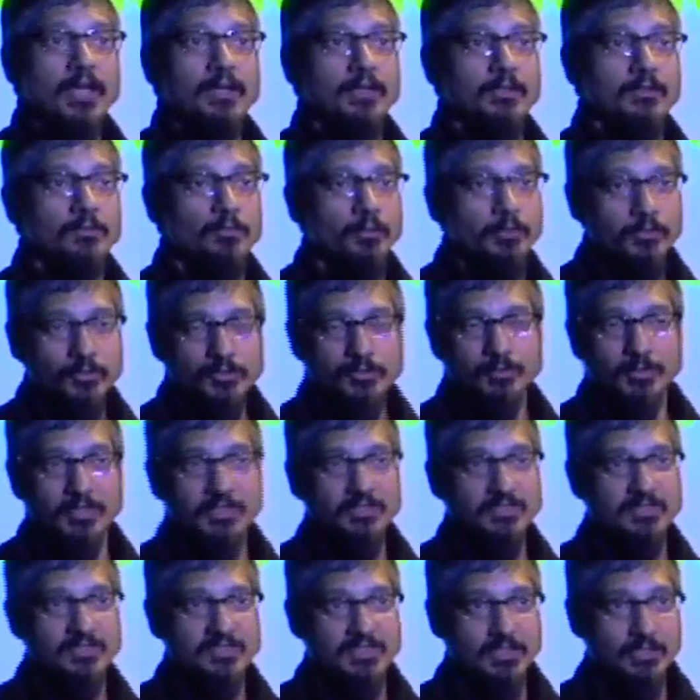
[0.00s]
And in real
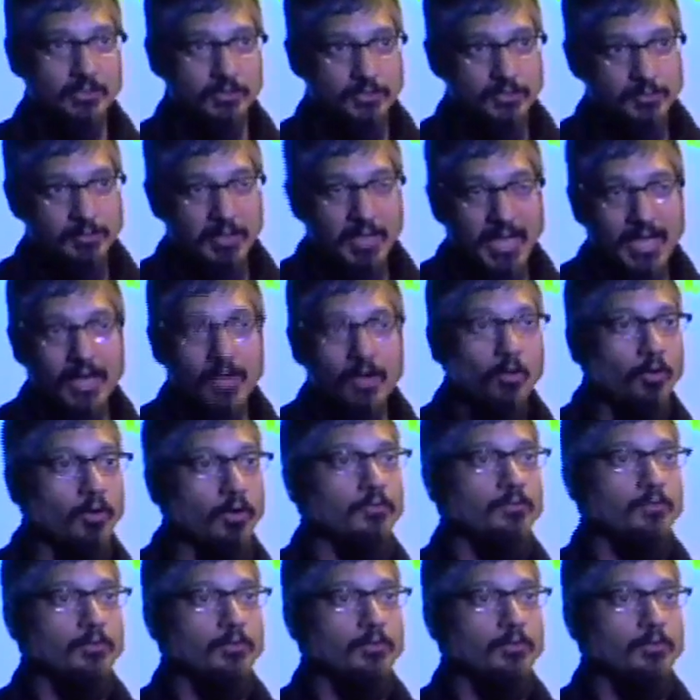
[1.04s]
spaces, there is power.